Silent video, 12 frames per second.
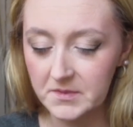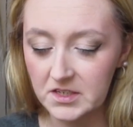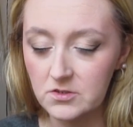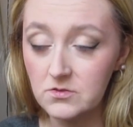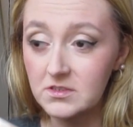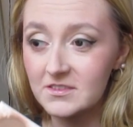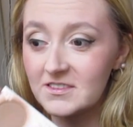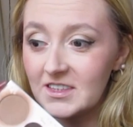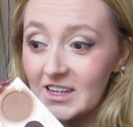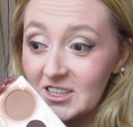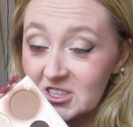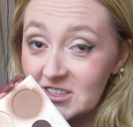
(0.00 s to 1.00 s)
and you can
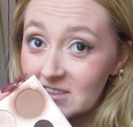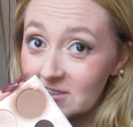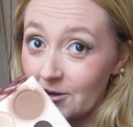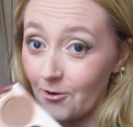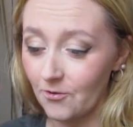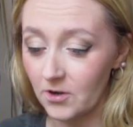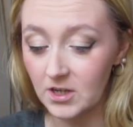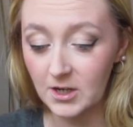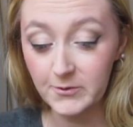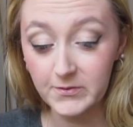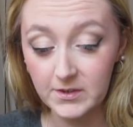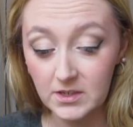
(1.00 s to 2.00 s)
see she a little rough.